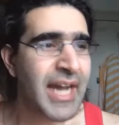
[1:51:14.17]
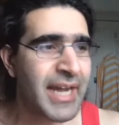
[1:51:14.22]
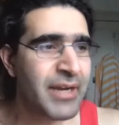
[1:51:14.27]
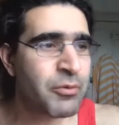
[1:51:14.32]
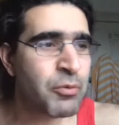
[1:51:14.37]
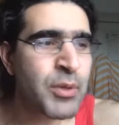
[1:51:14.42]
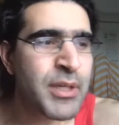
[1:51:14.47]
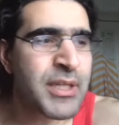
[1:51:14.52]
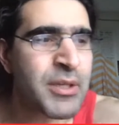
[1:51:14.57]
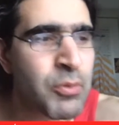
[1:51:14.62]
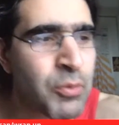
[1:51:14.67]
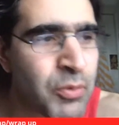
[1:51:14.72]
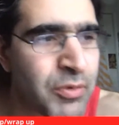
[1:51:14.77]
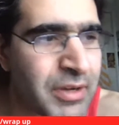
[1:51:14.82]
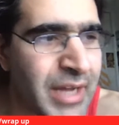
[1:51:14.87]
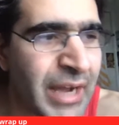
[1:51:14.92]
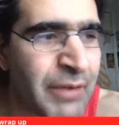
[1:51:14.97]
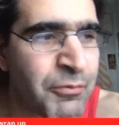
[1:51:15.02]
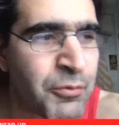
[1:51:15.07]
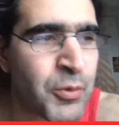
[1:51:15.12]
I
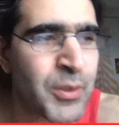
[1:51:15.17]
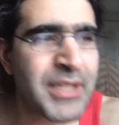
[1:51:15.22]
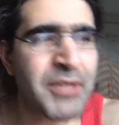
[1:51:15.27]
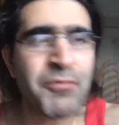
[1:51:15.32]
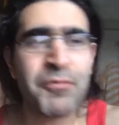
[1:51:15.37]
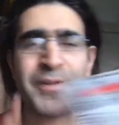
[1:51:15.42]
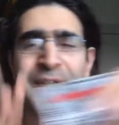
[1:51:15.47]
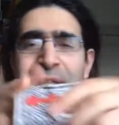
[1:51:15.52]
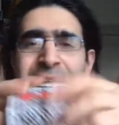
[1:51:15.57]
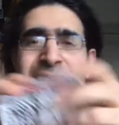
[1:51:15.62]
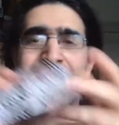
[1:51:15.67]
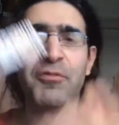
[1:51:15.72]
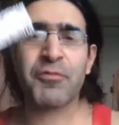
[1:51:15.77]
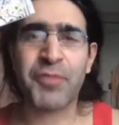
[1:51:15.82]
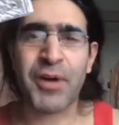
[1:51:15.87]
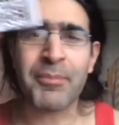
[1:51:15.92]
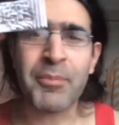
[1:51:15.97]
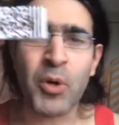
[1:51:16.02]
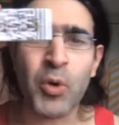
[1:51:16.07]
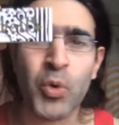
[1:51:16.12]
really feel like
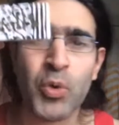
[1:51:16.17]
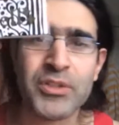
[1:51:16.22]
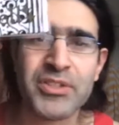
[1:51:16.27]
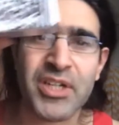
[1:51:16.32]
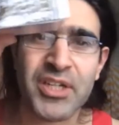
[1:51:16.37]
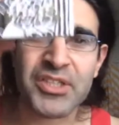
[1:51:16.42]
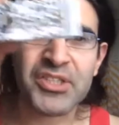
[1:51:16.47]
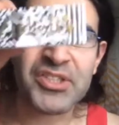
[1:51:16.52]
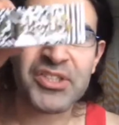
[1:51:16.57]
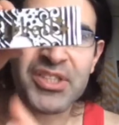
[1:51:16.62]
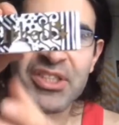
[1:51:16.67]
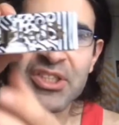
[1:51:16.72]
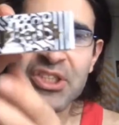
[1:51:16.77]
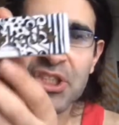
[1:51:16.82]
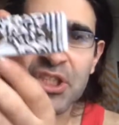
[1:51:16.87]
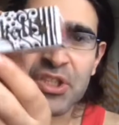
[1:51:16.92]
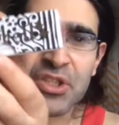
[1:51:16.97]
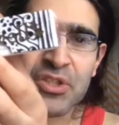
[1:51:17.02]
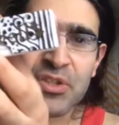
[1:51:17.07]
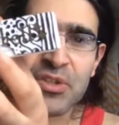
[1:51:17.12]
thumb holes are
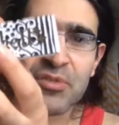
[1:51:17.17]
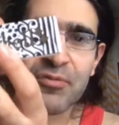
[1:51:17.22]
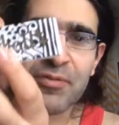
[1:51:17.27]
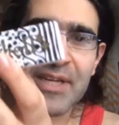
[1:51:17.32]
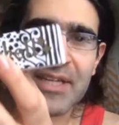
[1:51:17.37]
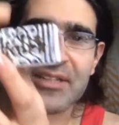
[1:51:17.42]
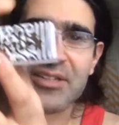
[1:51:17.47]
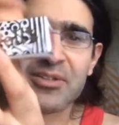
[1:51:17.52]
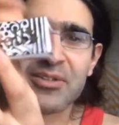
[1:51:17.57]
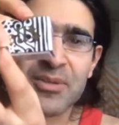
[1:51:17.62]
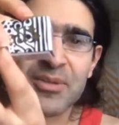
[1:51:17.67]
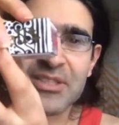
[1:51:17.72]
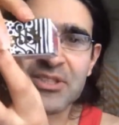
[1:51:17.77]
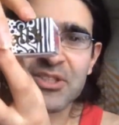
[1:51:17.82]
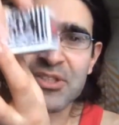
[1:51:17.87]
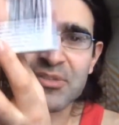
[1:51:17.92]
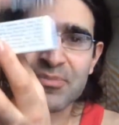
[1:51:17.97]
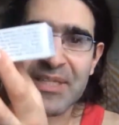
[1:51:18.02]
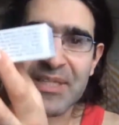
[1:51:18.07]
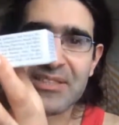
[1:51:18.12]
such a good thing. It
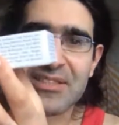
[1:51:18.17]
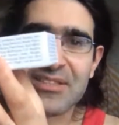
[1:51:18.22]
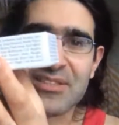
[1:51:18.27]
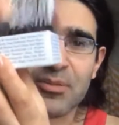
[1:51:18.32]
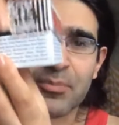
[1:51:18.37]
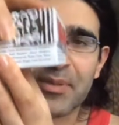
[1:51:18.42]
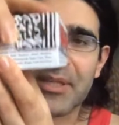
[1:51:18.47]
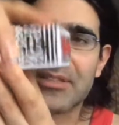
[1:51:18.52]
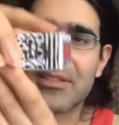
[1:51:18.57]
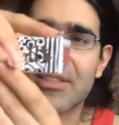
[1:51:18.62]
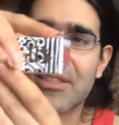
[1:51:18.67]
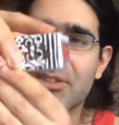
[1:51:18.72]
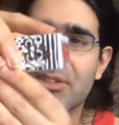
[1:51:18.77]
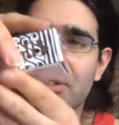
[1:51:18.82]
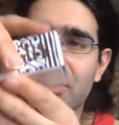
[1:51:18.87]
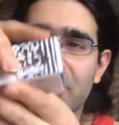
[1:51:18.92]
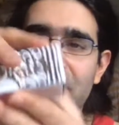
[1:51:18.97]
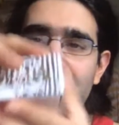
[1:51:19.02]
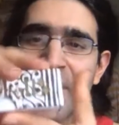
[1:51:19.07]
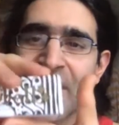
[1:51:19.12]
just makes it a bit
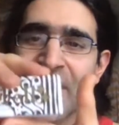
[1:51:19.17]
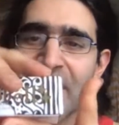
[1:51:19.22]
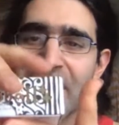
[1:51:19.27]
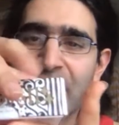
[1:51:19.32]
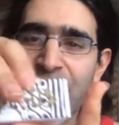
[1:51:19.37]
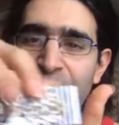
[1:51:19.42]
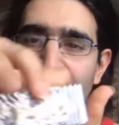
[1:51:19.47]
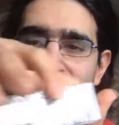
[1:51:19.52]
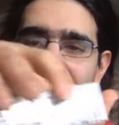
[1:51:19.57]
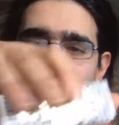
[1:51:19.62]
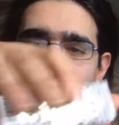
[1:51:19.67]
easier. If I